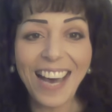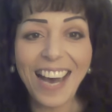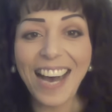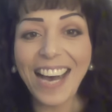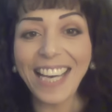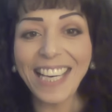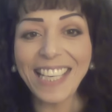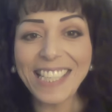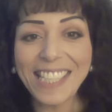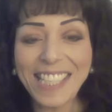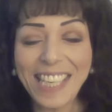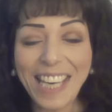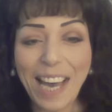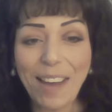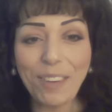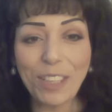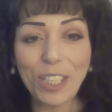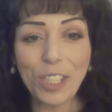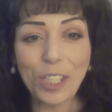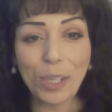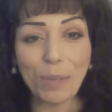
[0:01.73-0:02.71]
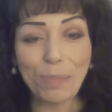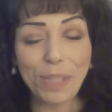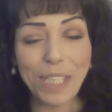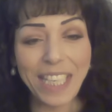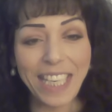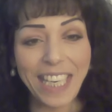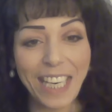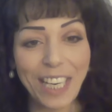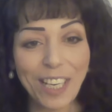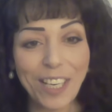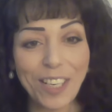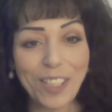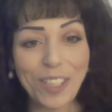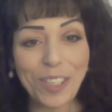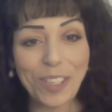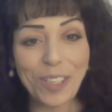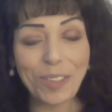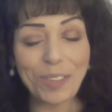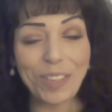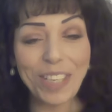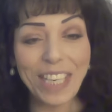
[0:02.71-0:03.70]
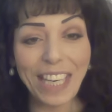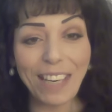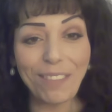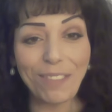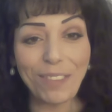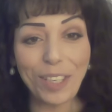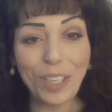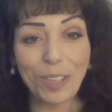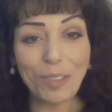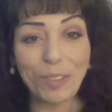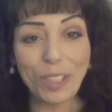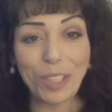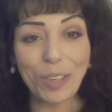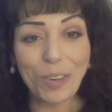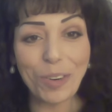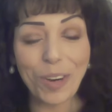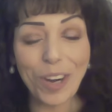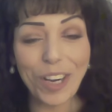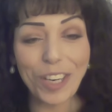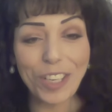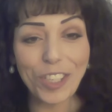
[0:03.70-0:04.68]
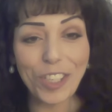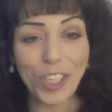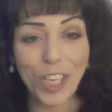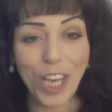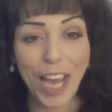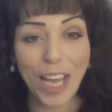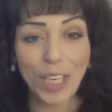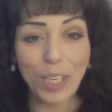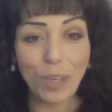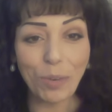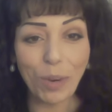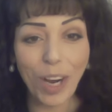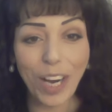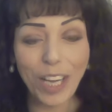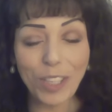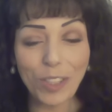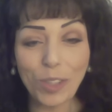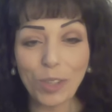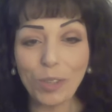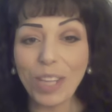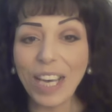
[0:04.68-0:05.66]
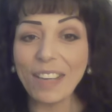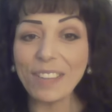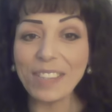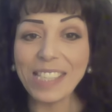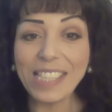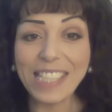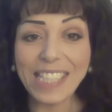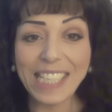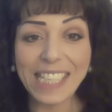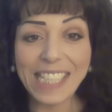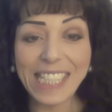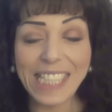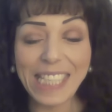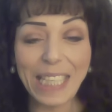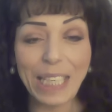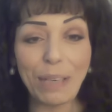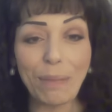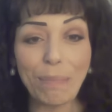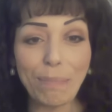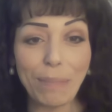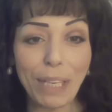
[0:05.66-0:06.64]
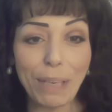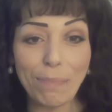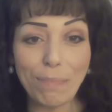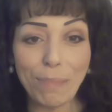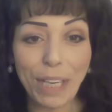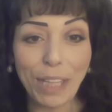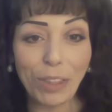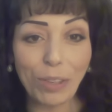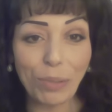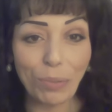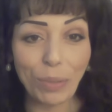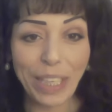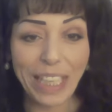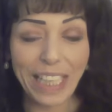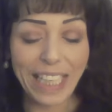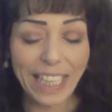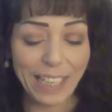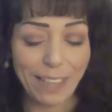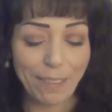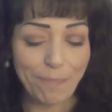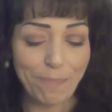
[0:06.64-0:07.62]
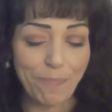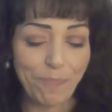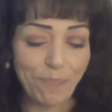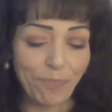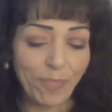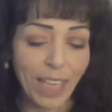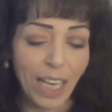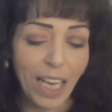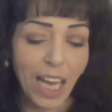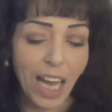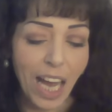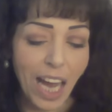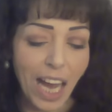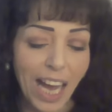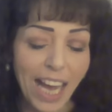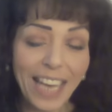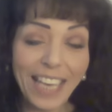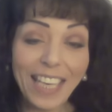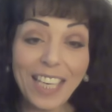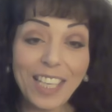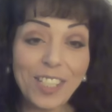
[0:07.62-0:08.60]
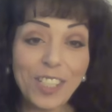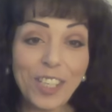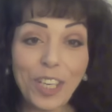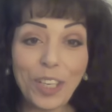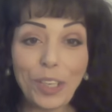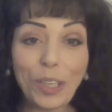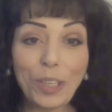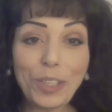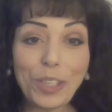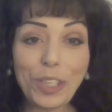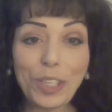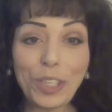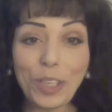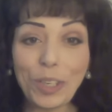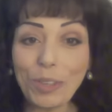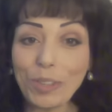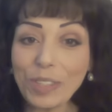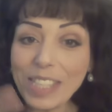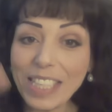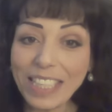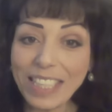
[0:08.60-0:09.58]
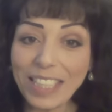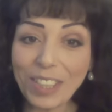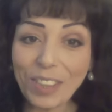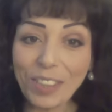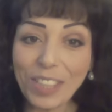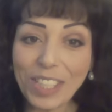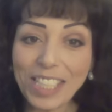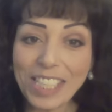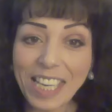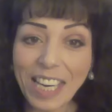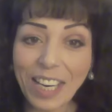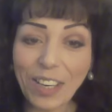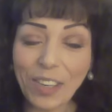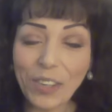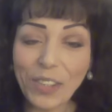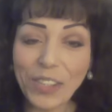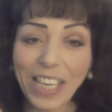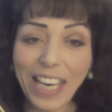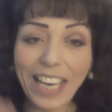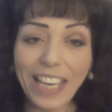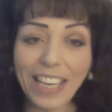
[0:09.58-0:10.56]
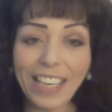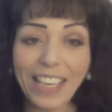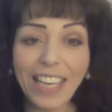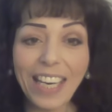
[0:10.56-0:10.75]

Hi, it's the Irish Gypsy here to give you your January 2016 mid-month reading. I continue to use the Gilded Tarot deck,